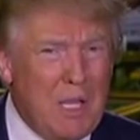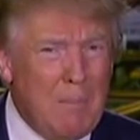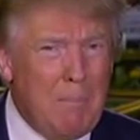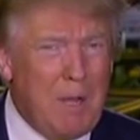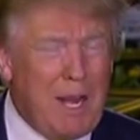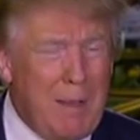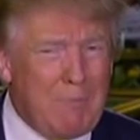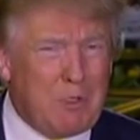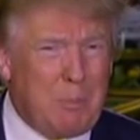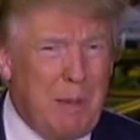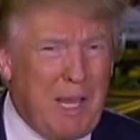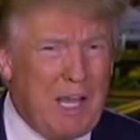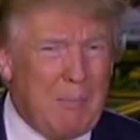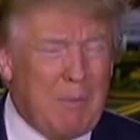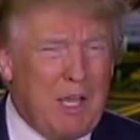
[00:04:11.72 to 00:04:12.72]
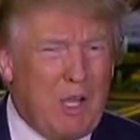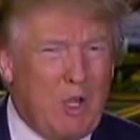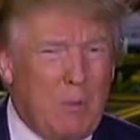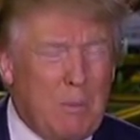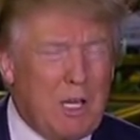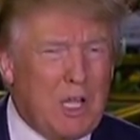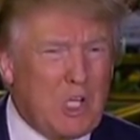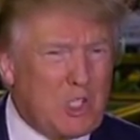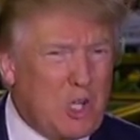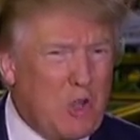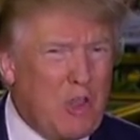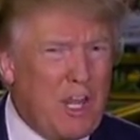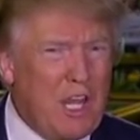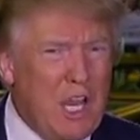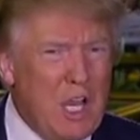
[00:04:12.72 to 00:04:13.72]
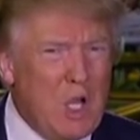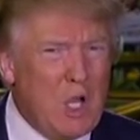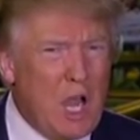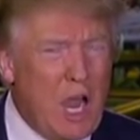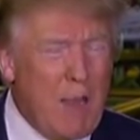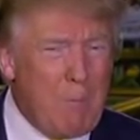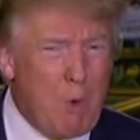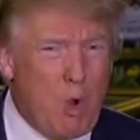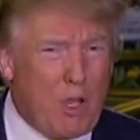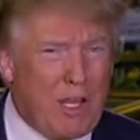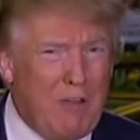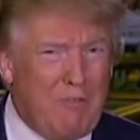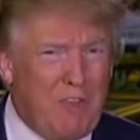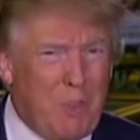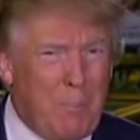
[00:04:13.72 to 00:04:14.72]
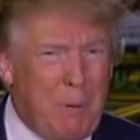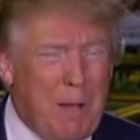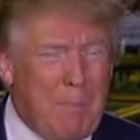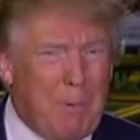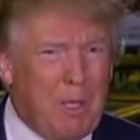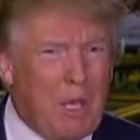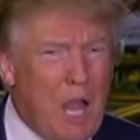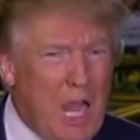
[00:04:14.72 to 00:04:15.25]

but I'm spending my own money so that I'm working for the people.